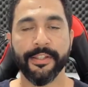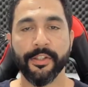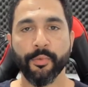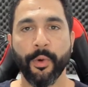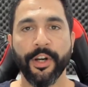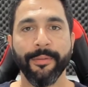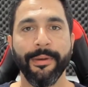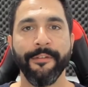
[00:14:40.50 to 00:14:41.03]
This
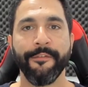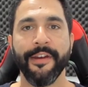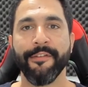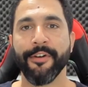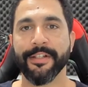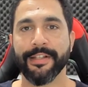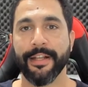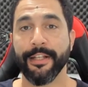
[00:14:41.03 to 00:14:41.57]
is one of my
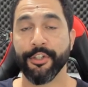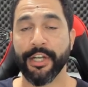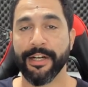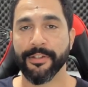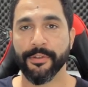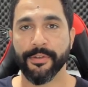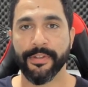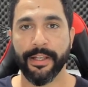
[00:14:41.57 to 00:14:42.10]
favorite selling
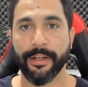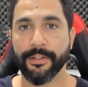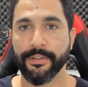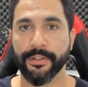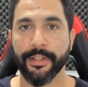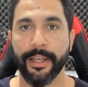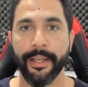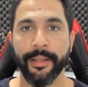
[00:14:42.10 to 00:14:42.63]
channels to sell
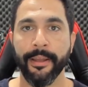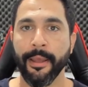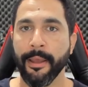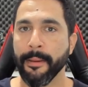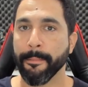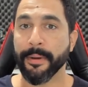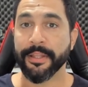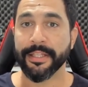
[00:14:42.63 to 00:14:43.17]
on today.
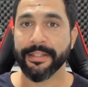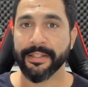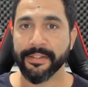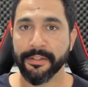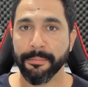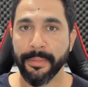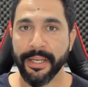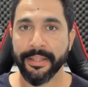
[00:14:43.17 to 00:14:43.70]
but that
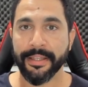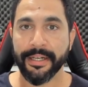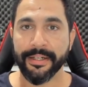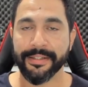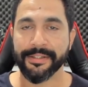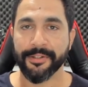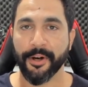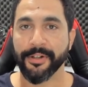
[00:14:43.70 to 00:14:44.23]
doesn't mean
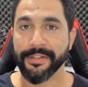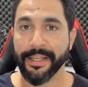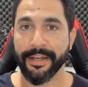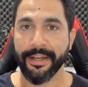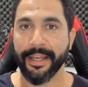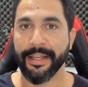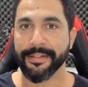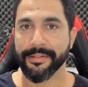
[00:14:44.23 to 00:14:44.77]
that it starts
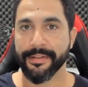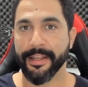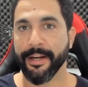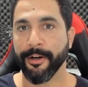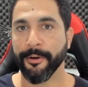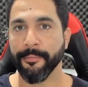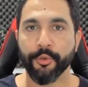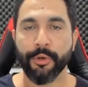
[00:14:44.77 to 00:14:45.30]
and ends
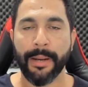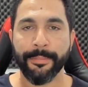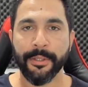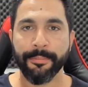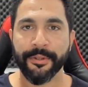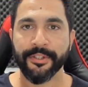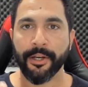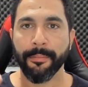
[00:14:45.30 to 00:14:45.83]
there.
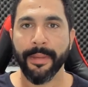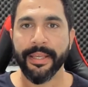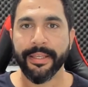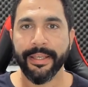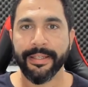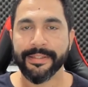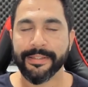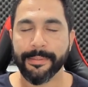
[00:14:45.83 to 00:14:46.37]
Dropshippers are
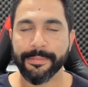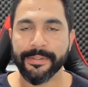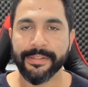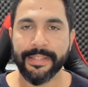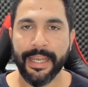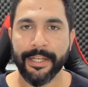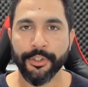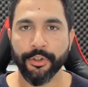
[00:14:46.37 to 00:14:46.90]
making
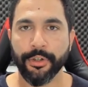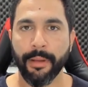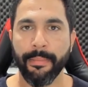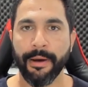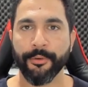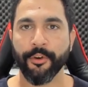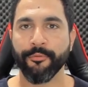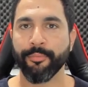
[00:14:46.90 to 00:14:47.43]
substantial
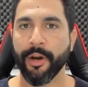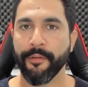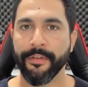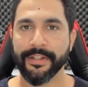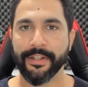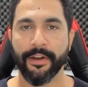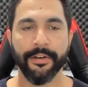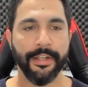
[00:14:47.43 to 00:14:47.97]
amount of
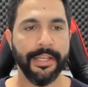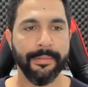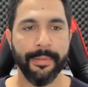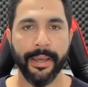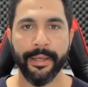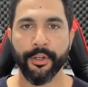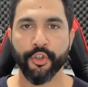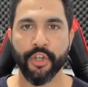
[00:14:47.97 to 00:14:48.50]
profits on
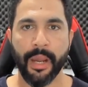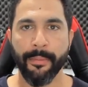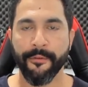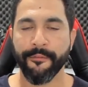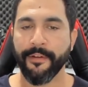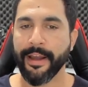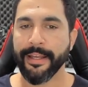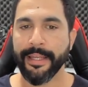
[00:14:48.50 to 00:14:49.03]
eBay,
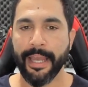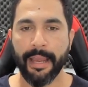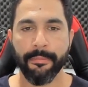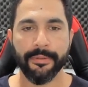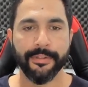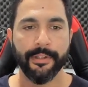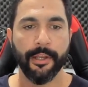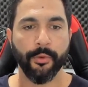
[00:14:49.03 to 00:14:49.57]
Shopify,
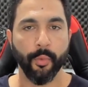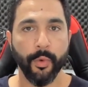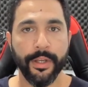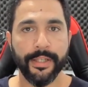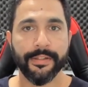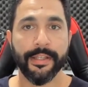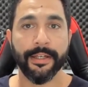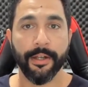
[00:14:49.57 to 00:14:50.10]
Amazon,
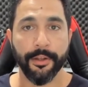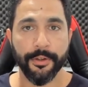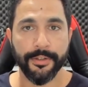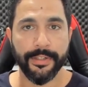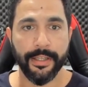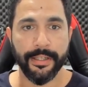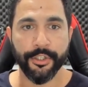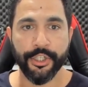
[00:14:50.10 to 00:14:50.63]
Wix, and other
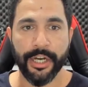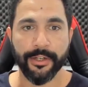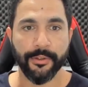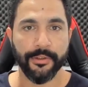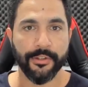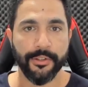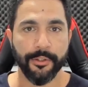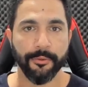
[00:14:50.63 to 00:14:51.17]
selling
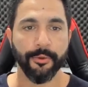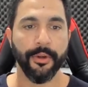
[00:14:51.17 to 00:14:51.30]
channels too.